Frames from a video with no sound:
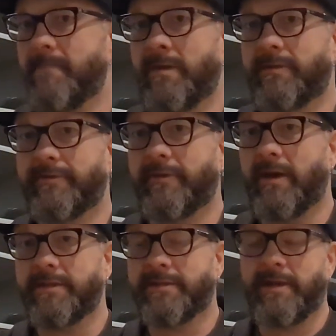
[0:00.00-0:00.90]
and doesn't
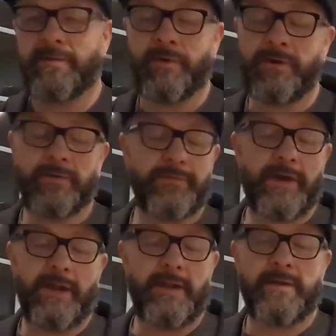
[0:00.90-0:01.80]
cost a lot of money, or if you
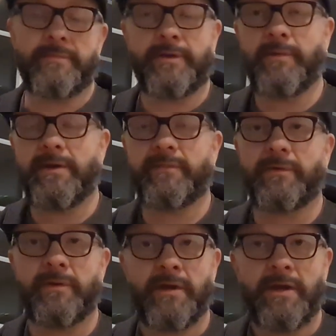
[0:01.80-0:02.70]
got a lot of money, whatever,
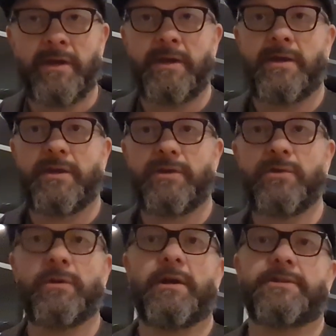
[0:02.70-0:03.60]

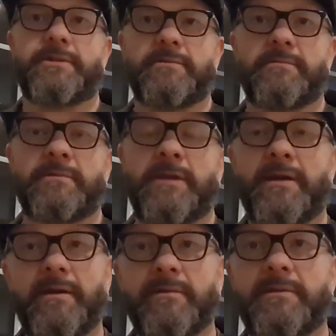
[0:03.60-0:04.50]
utilize it. Get
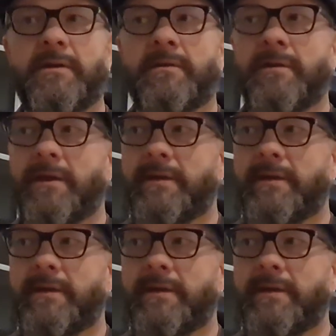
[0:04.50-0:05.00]
it out there.